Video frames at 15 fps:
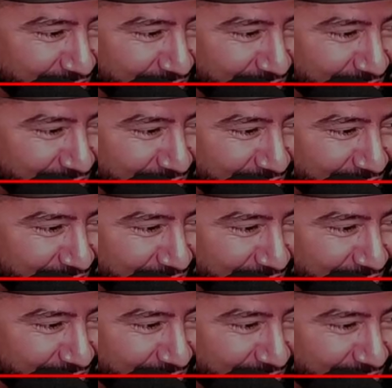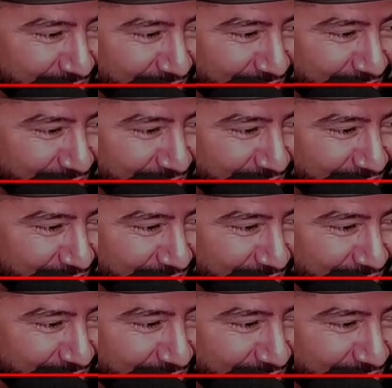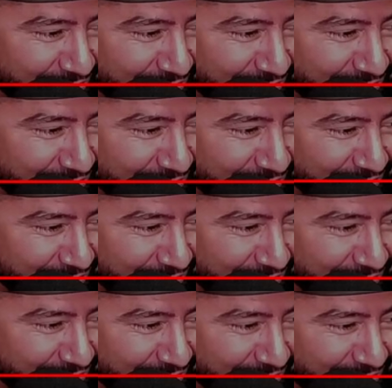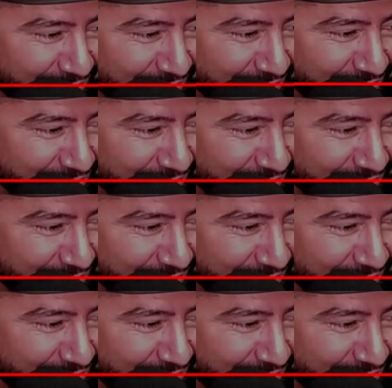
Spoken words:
(no one is talking)